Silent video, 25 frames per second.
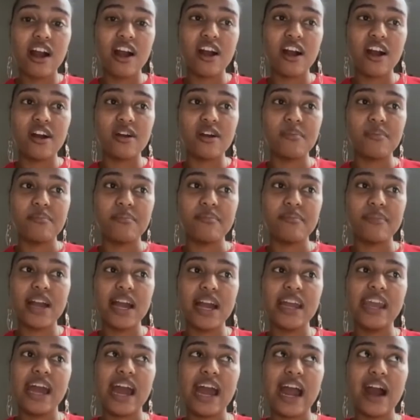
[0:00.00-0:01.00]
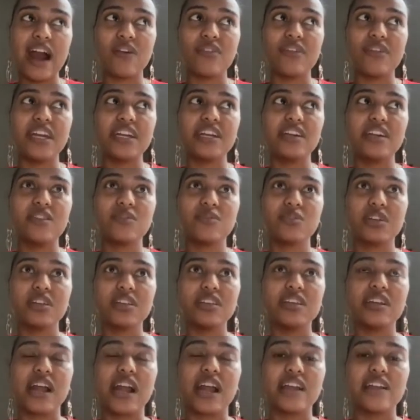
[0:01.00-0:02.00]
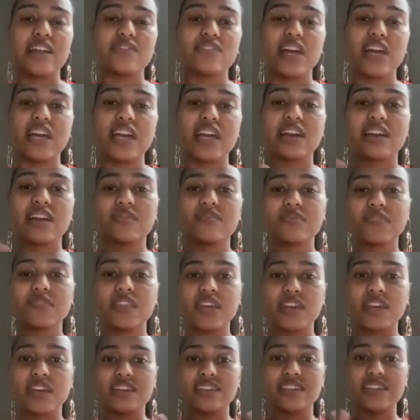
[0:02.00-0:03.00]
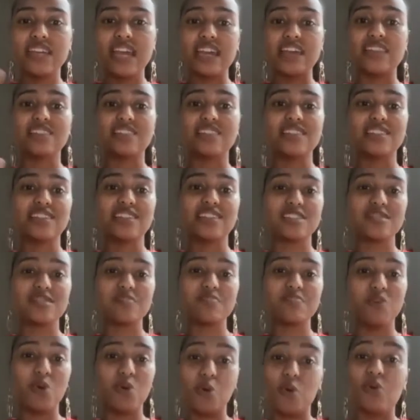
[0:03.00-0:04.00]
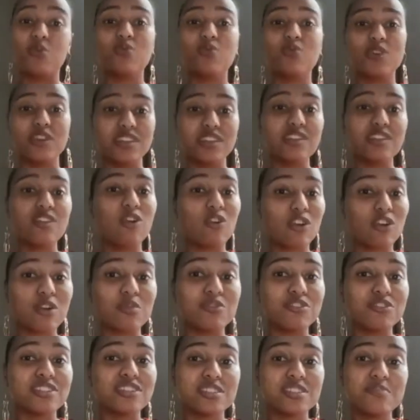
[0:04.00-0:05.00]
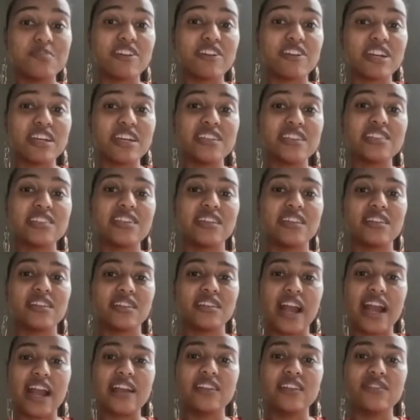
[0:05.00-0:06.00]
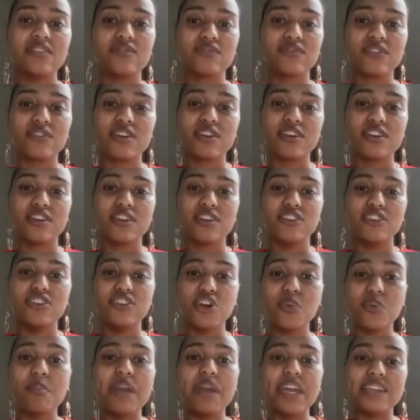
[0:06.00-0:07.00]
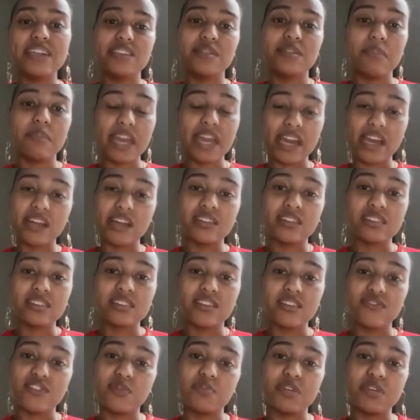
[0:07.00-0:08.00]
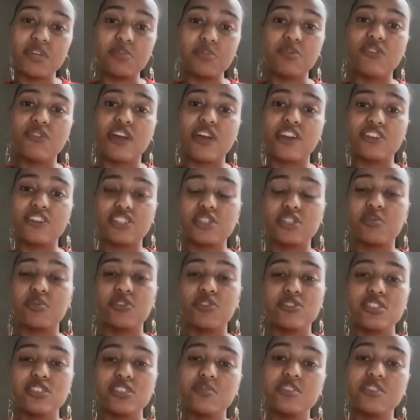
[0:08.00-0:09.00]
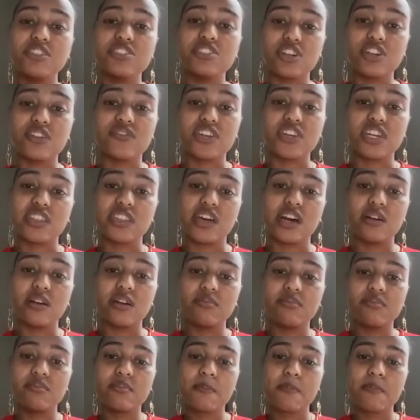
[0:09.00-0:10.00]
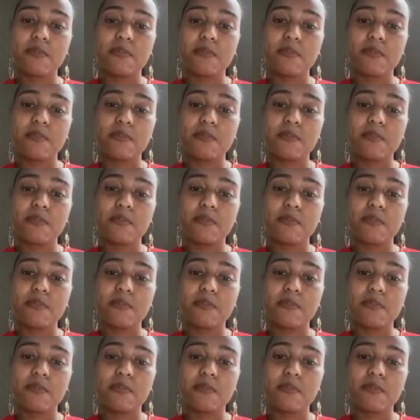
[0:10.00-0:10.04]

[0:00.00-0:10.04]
and how they can really kind of like take this really horrible experience and kind of, make demands of the people that are supposed to be serving them.